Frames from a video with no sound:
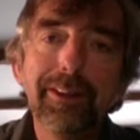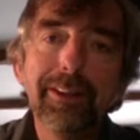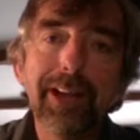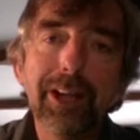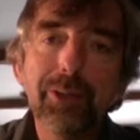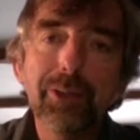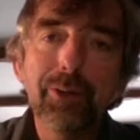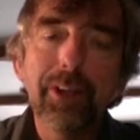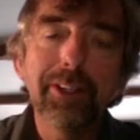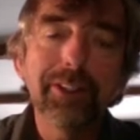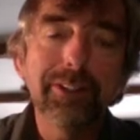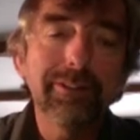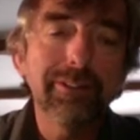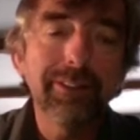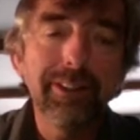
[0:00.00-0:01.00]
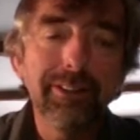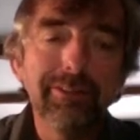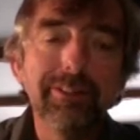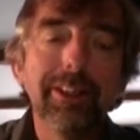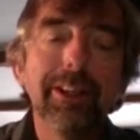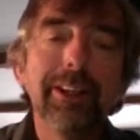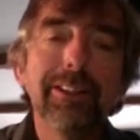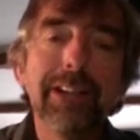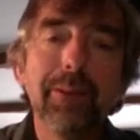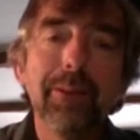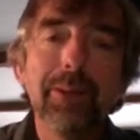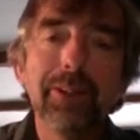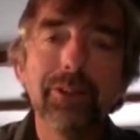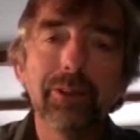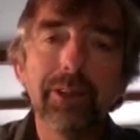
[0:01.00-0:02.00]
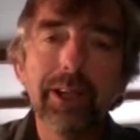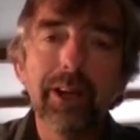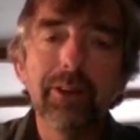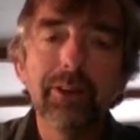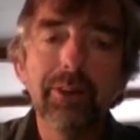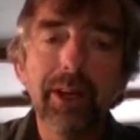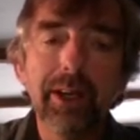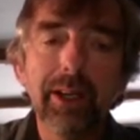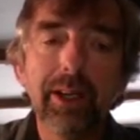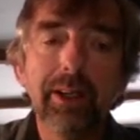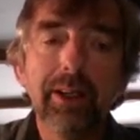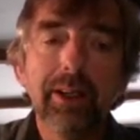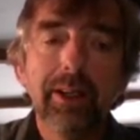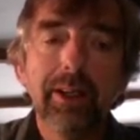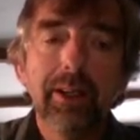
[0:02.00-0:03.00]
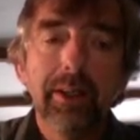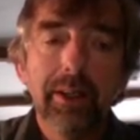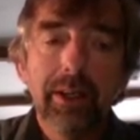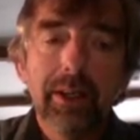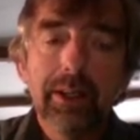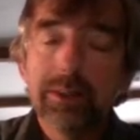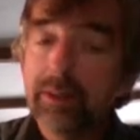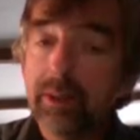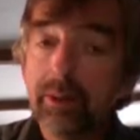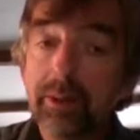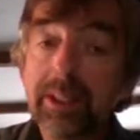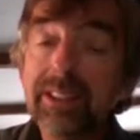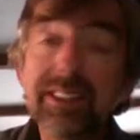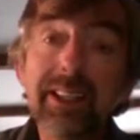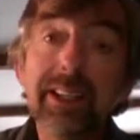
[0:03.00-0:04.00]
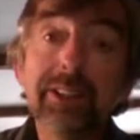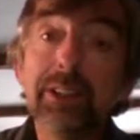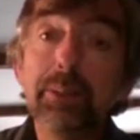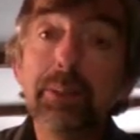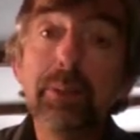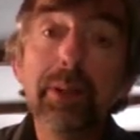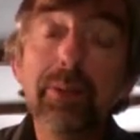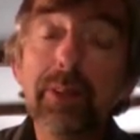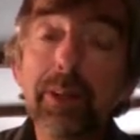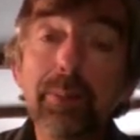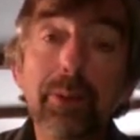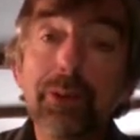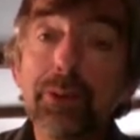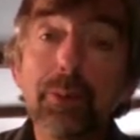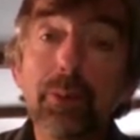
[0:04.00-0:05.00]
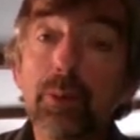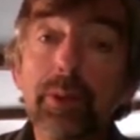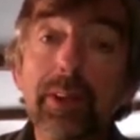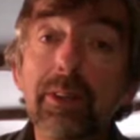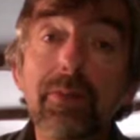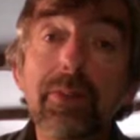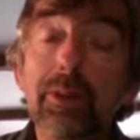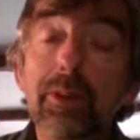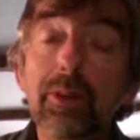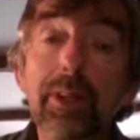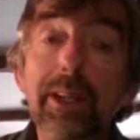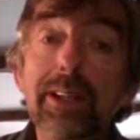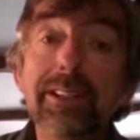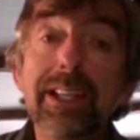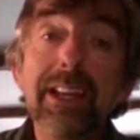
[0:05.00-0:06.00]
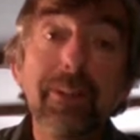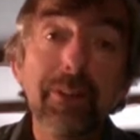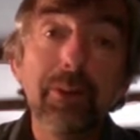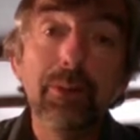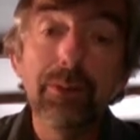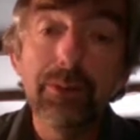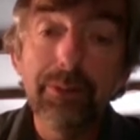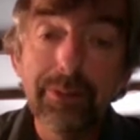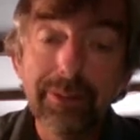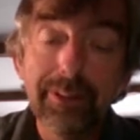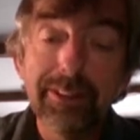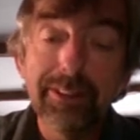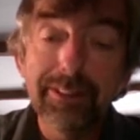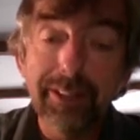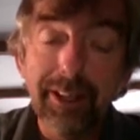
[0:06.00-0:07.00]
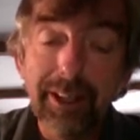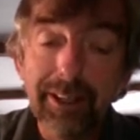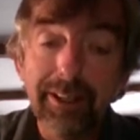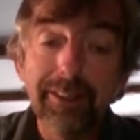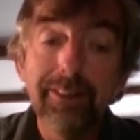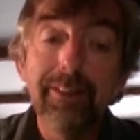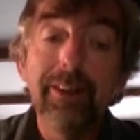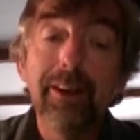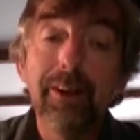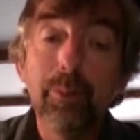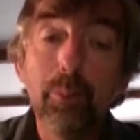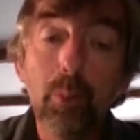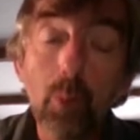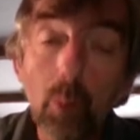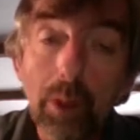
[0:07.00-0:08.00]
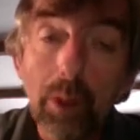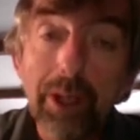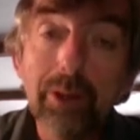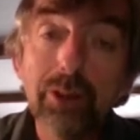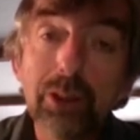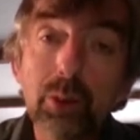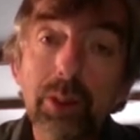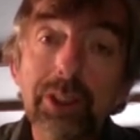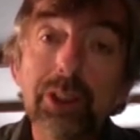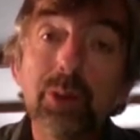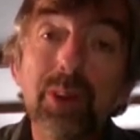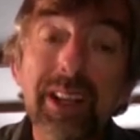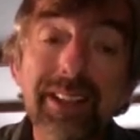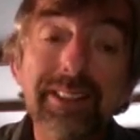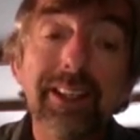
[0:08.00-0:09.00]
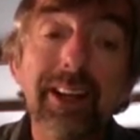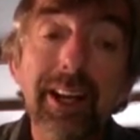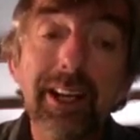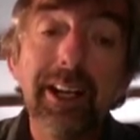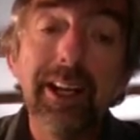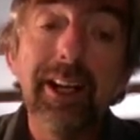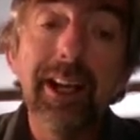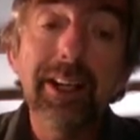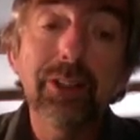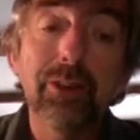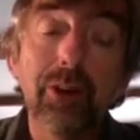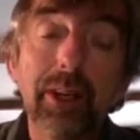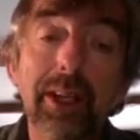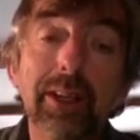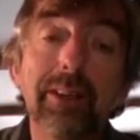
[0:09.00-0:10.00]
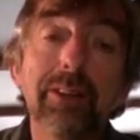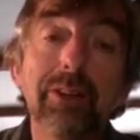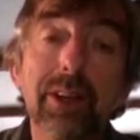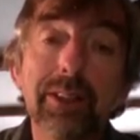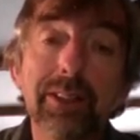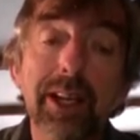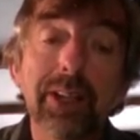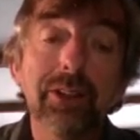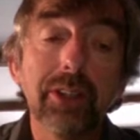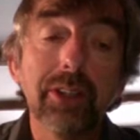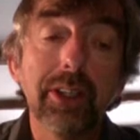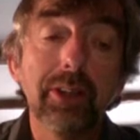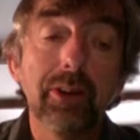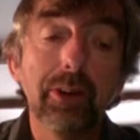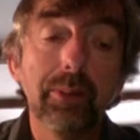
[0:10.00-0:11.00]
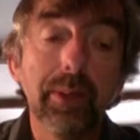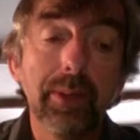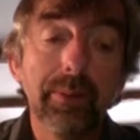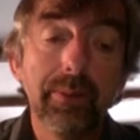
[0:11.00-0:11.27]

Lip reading: cash register, and it debits your account directly. So this is actually perfectly possible. Within a few years, if it was decided, we could switch to an entirely electronic transaction economy.